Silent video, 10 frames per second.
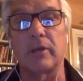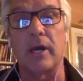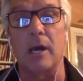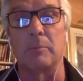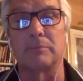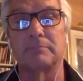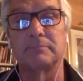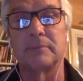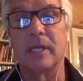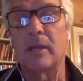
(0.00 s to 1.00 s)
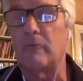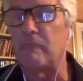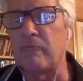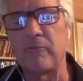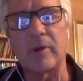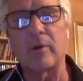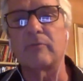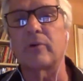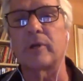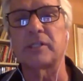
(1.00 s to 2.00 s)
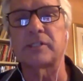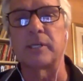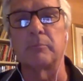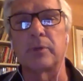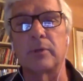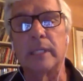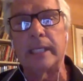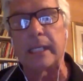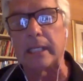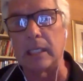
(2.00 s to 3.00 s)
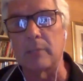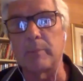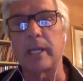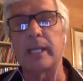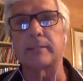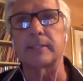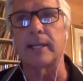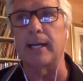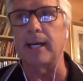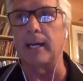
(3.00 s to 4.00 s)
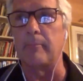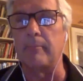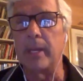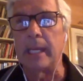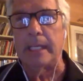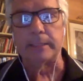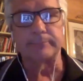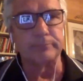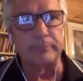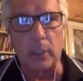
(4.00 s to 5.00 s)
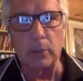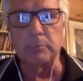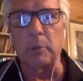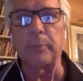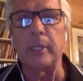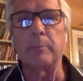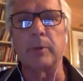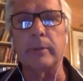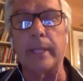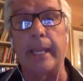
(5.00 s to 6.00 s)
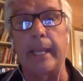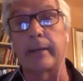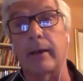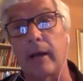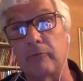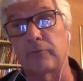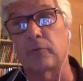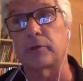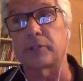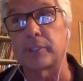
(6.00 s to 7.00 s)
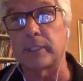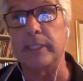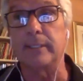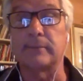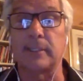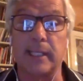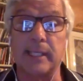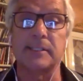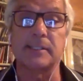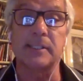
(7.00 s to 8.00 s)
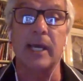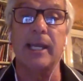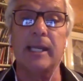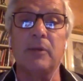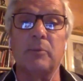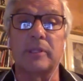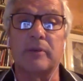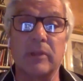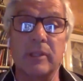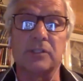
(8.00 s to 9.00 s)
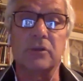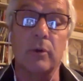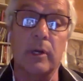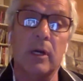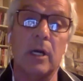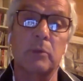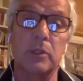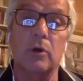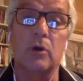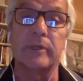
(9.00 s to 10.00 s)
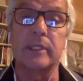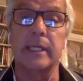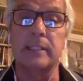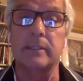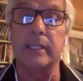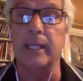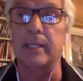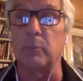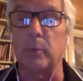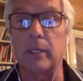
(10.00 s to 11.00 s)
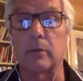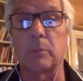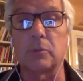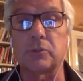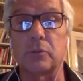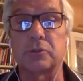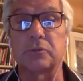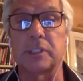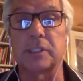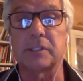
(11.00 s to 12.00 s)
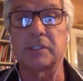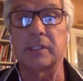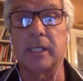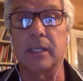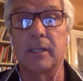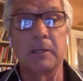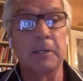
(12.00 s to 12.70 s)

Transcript: the hub. Very, very simple. Eliminate multiple people. And unfortunately, in today's society, with everything that's going on with COVID-19, and we hear about social distancing,